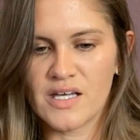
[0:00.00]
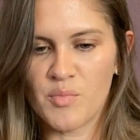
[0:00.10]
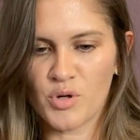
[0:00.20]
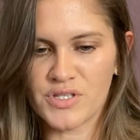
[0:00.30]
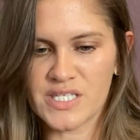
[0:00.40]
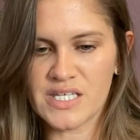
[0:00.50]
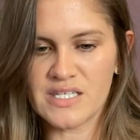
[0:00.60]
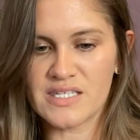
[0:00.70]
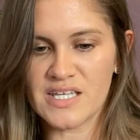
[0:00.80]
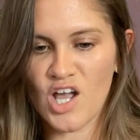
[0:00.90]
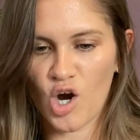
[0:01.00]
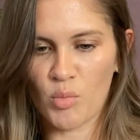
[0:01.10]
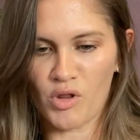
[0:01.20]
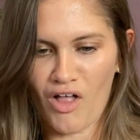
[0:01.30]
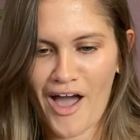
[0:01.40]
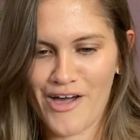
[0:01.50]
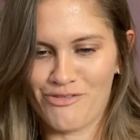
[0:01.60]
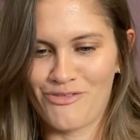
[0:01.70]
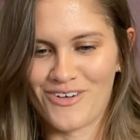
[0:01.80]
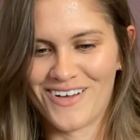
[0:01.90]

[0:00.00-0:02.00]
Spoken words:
In parentheses, see Herbalife.